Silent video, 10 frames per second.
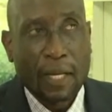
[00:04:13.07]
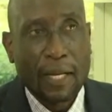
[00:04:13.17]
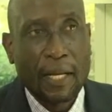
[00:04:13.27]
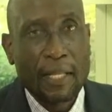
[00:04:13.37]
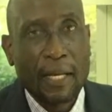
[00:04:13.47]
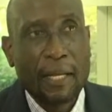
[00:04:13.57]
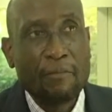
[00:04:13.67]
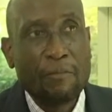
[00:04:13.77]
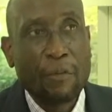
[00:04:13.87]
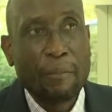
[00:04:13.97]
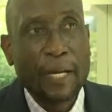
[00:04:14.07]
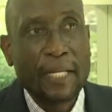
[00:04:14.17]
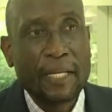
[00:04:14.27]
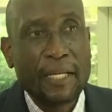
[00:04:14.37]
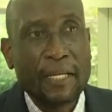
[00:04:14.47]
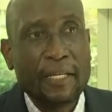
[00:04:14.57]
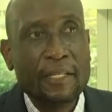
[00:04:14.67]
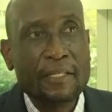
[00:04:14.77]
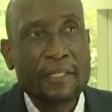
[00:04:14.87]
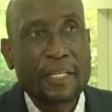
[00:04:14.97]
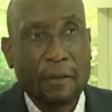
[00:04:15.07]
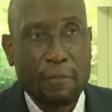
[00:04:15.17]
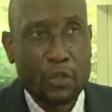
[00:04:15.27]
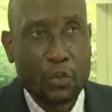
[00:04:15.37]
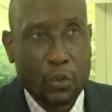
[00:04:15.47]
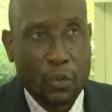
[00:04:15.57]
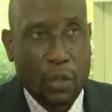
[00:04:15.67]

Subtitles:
Another name for money is capital.